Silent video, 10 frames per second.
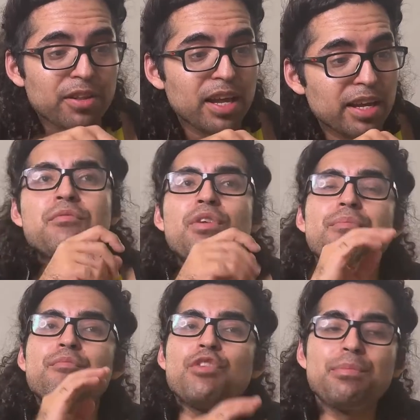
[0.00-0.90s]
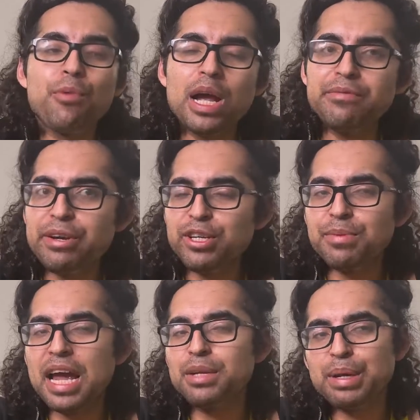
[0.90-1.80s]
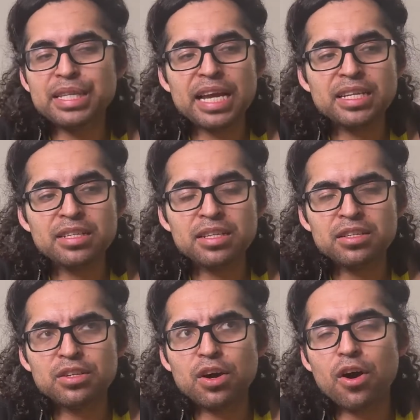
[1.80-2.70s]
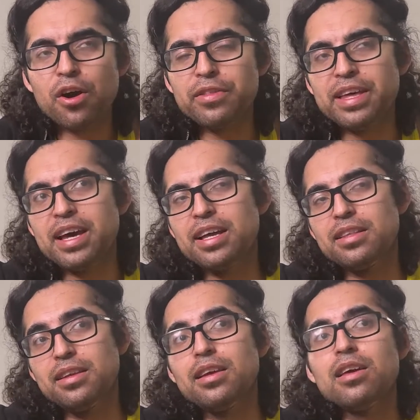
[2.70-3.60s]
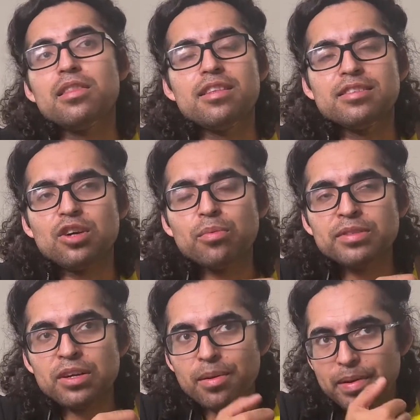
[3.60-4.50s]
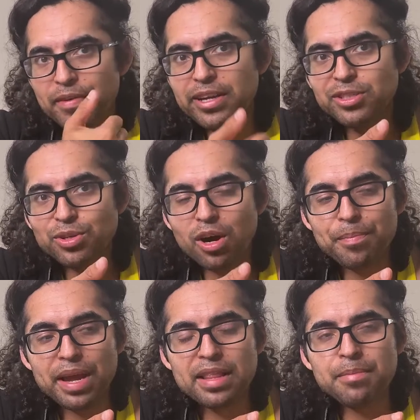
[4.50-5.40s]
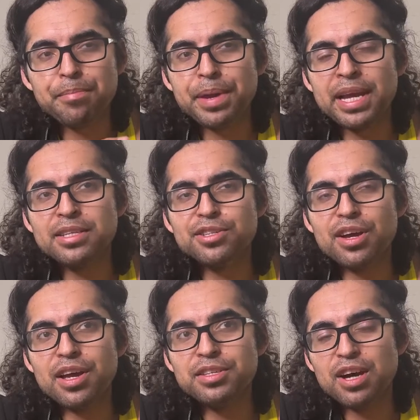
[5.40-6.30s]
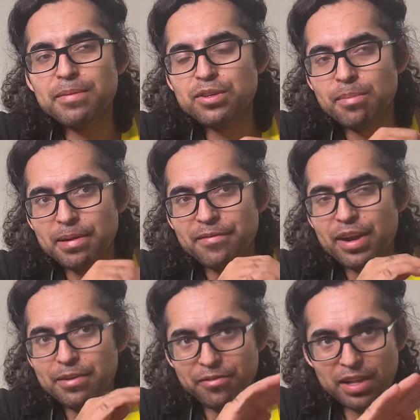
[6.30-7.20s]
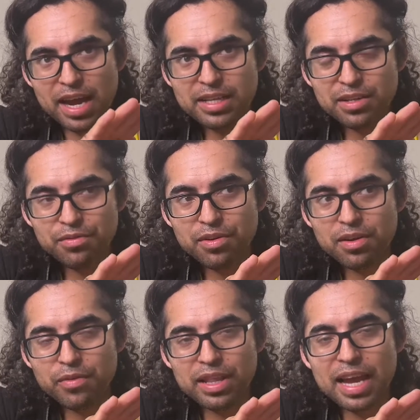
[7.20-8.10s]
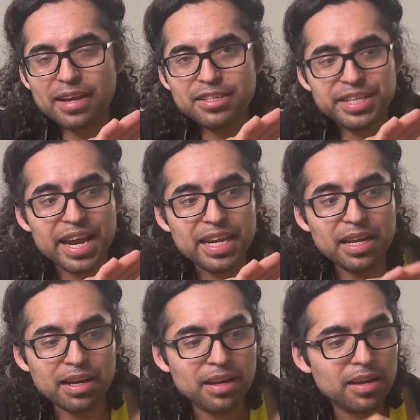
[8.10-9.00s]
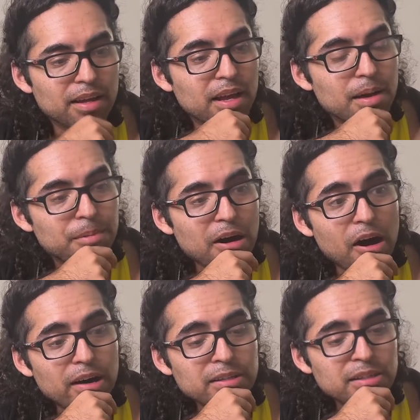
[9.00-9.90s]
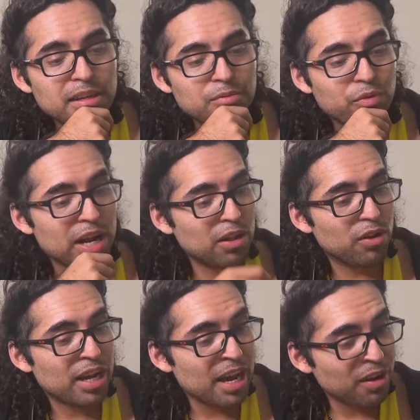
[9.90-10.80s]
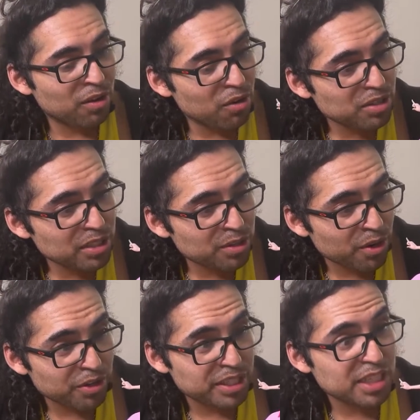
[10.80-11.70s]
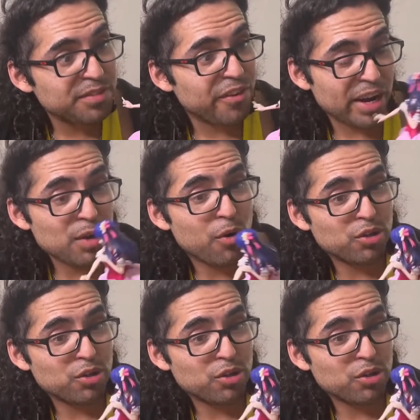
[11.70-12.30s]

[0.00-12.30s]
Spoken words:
Like with price figures, my expectations are that the sculpt's not gonna be very sharp and the paint job is gonna be very flat with like a shading. But honestly, when I look closely to her, she's very well